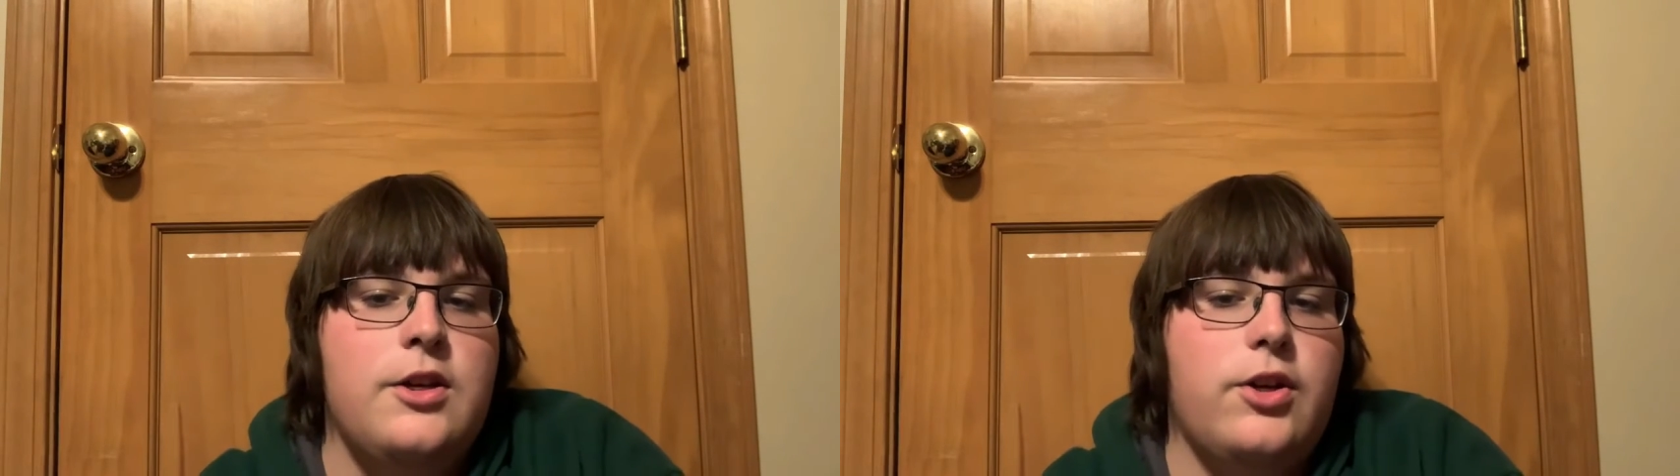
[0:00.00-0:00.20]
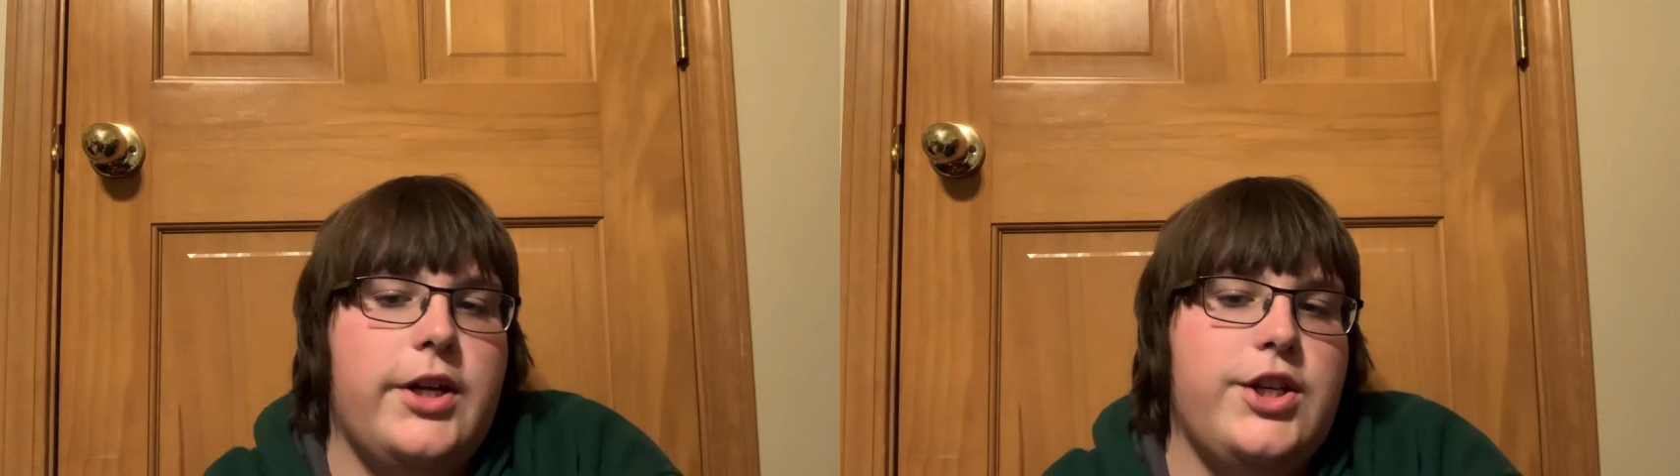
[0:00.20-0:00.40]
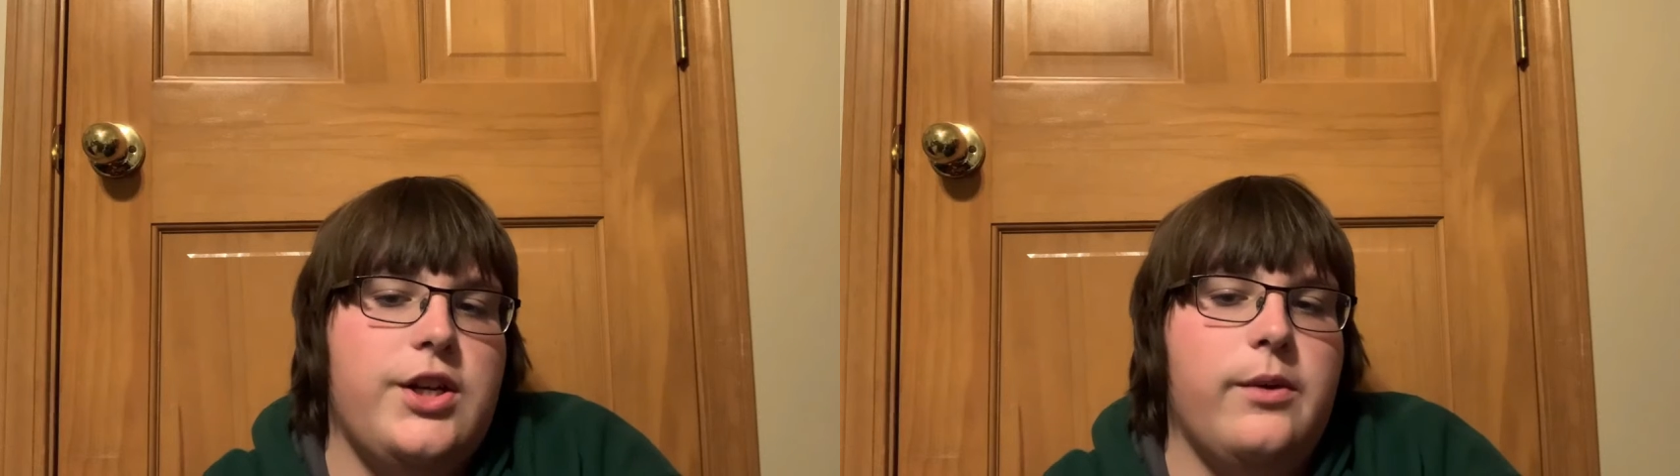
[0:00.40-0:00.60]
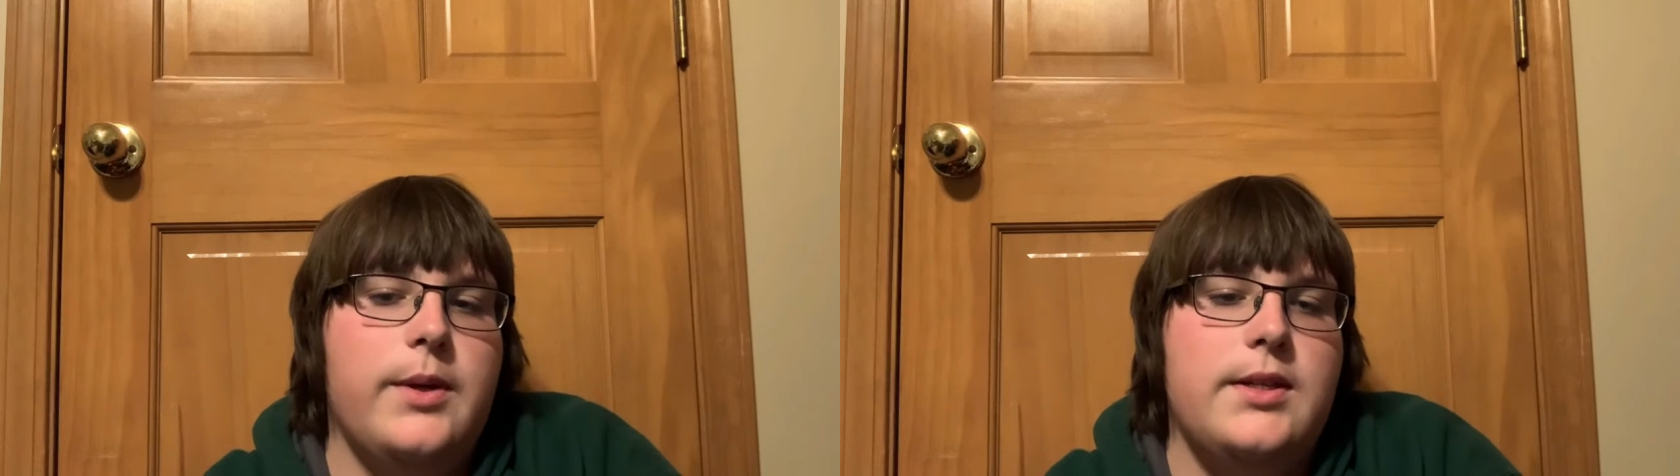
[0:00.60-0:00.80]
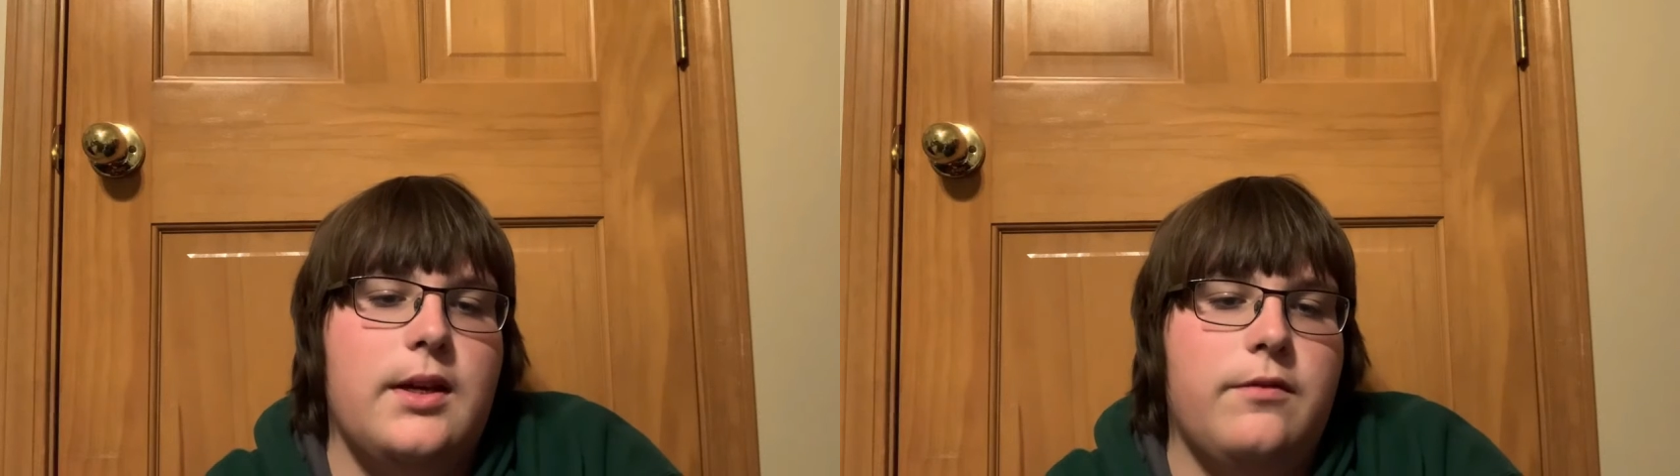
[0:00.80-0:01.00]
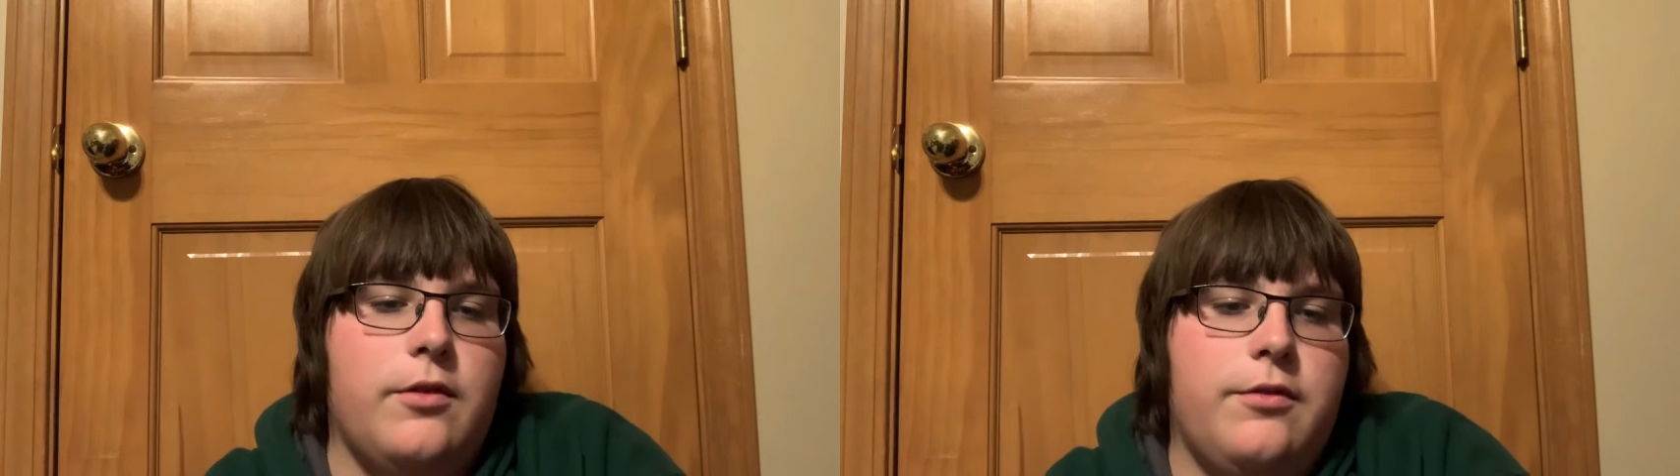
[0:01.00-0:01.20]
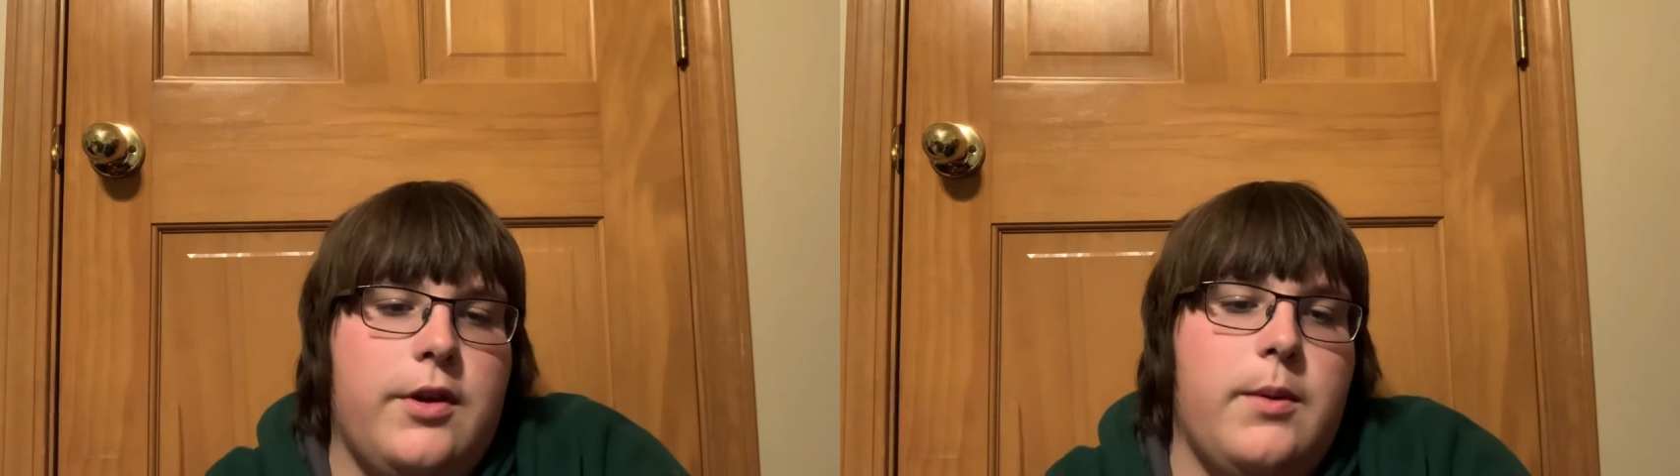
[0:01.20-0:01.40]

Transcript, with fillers: You'll get January skin for free